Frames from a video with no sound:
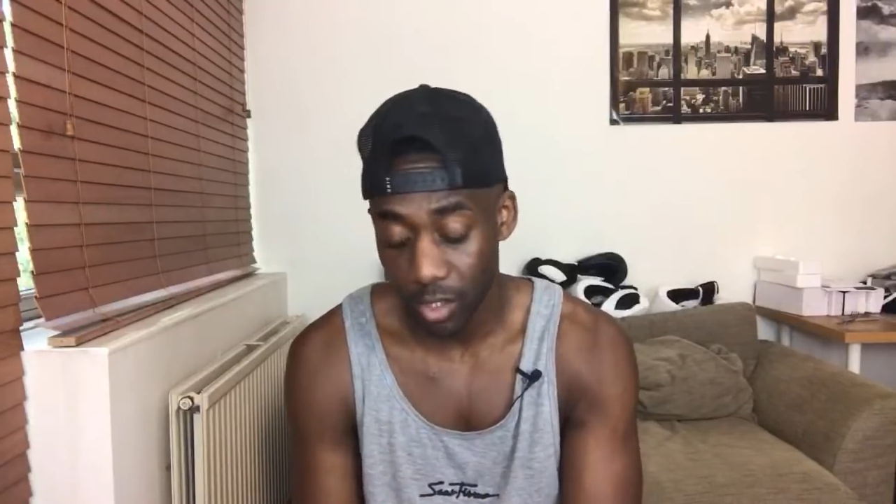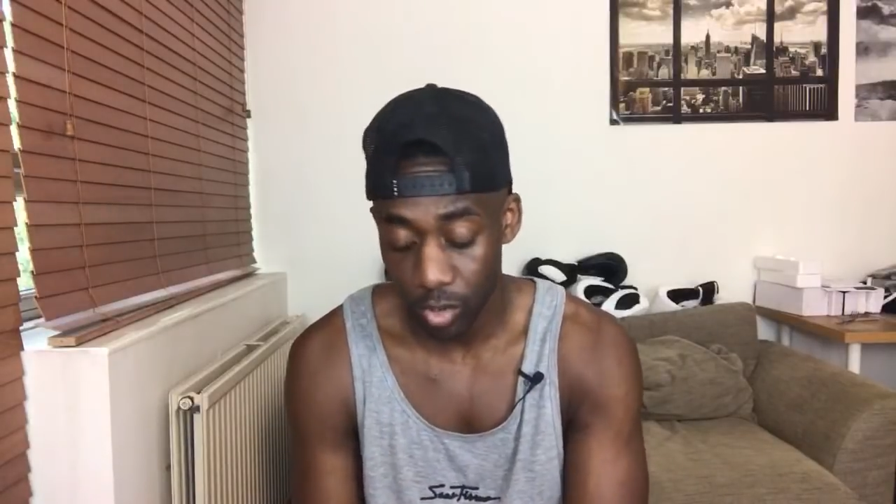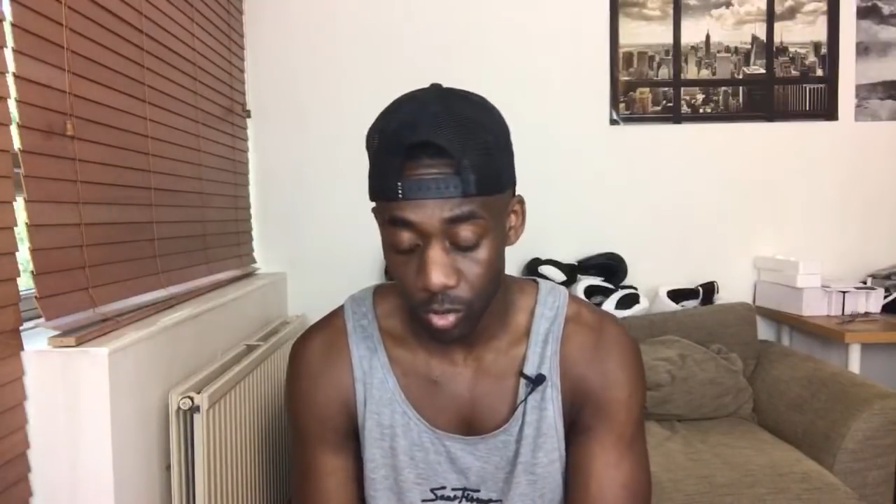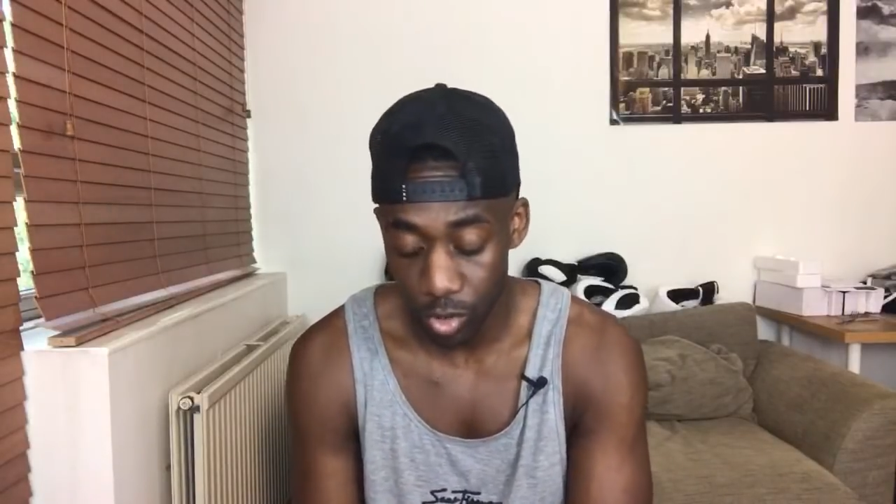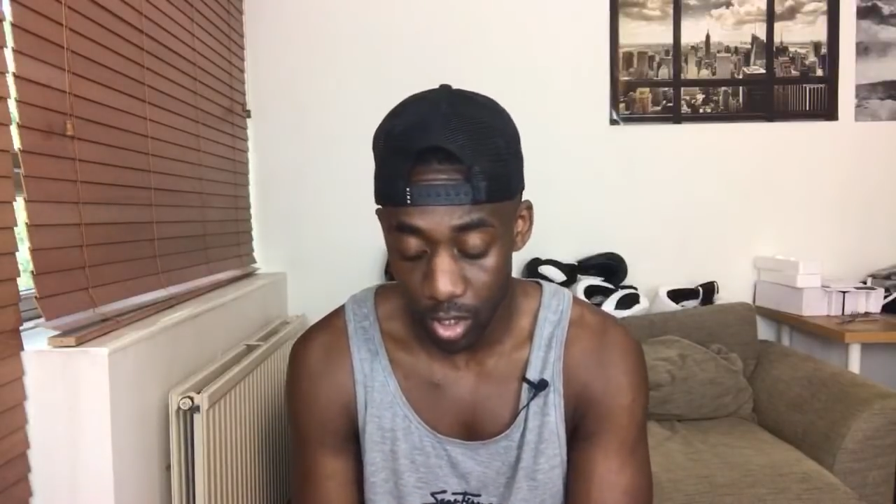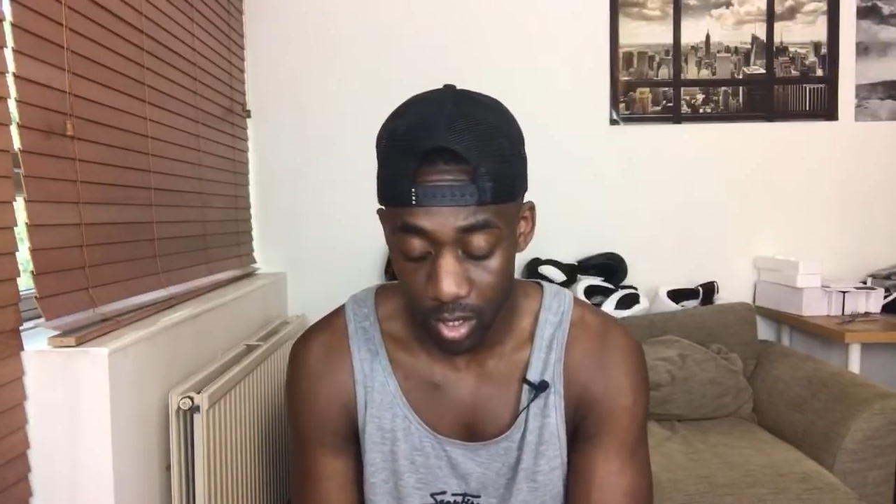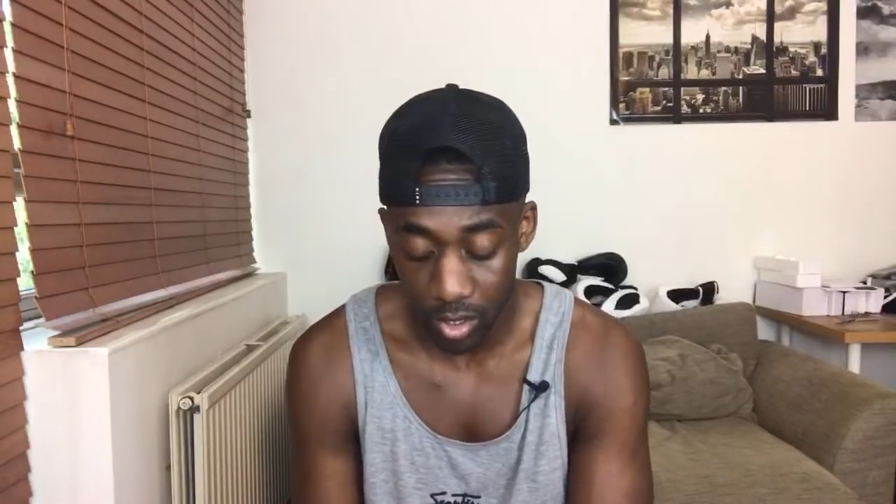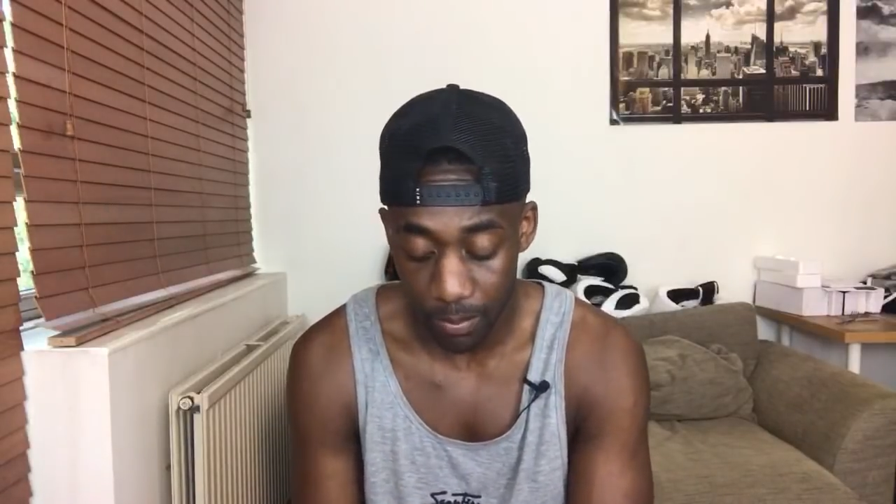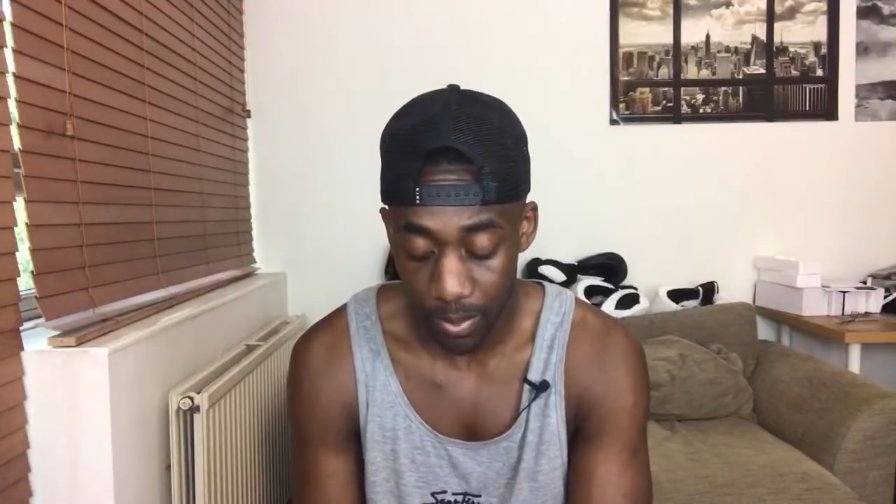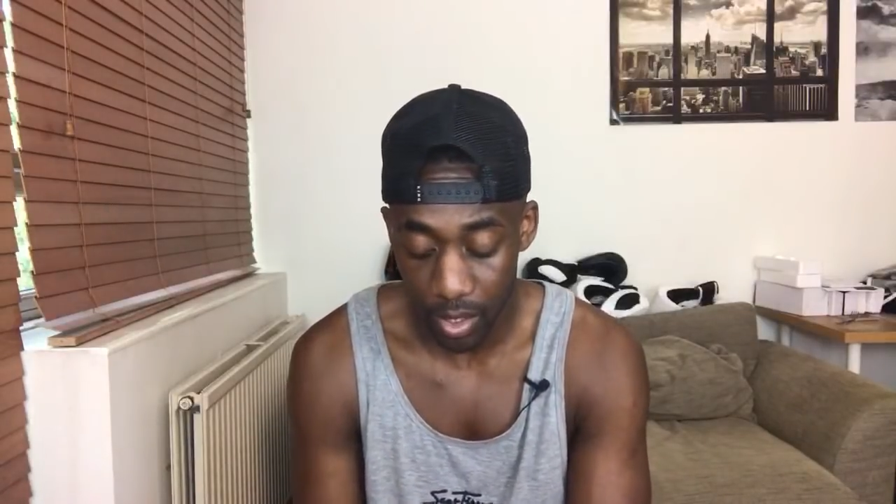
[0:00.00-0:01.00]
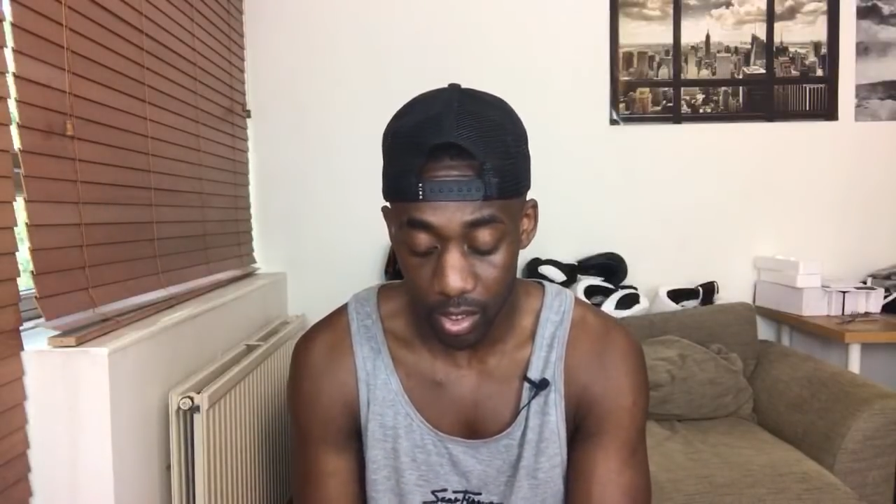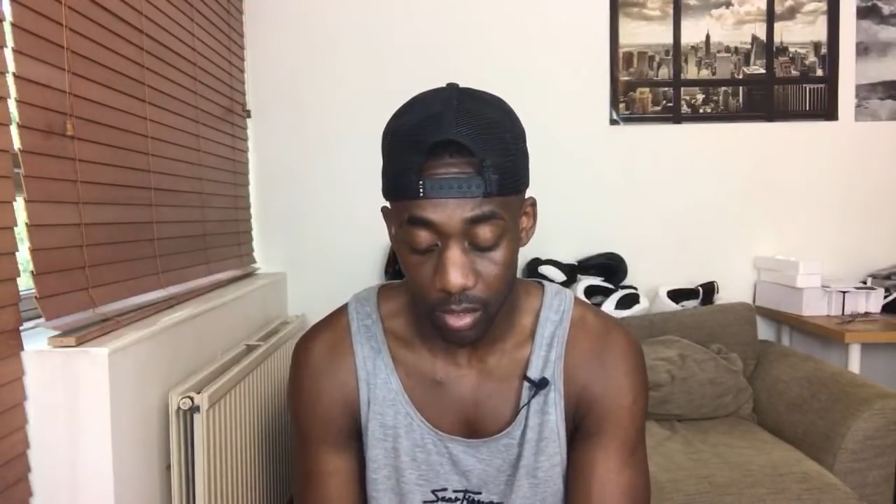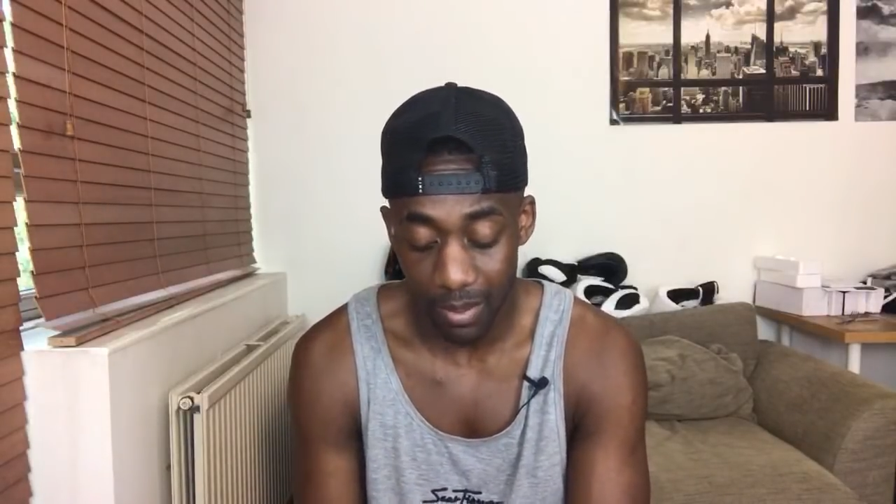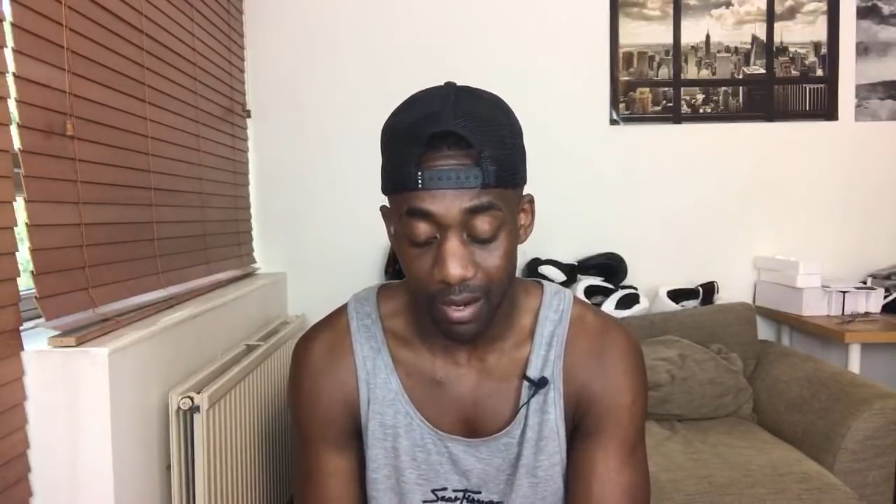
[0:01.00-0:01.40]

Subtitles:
Solskjaer as a person, man.